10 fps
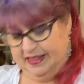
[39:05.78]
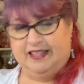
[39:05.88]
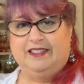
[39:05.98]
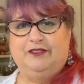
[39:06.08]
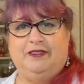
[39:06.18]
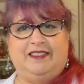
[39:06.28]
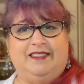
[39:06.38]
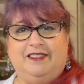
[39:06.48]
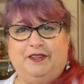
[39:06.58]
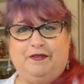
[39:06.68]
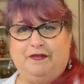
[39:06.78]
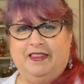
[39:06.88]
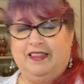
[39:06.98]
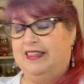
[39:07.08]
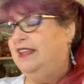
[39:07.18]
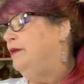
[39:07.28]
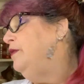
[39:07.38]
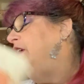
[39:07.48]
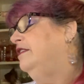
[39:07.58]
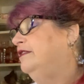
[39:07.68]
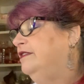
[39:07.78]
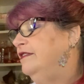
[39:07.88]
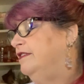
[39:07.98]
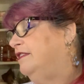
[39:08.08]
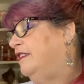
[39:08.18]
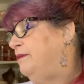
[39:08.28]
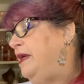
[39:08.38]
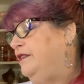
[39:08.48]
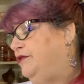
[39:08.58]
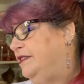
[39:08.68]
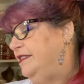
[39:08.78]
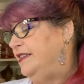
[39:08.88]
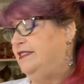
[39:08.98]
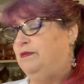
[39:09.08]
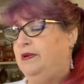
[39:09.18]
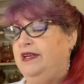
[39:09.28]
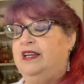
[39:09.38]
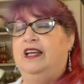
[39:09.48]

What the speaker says: these don't necessarily fit the theme. Well, Bellatrix does, but